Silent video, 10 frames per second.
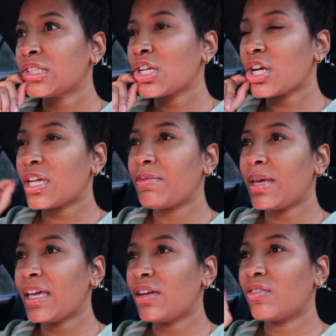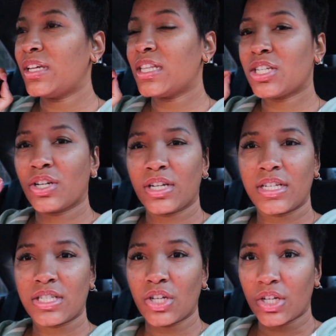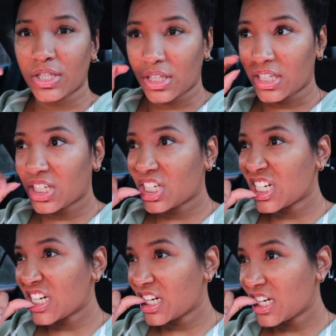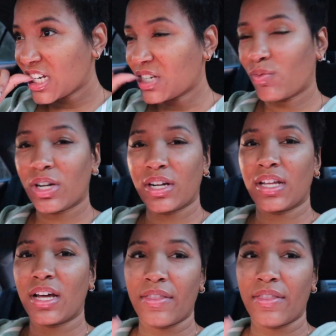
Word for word: Turkey bacon or either turkey sausage. One or the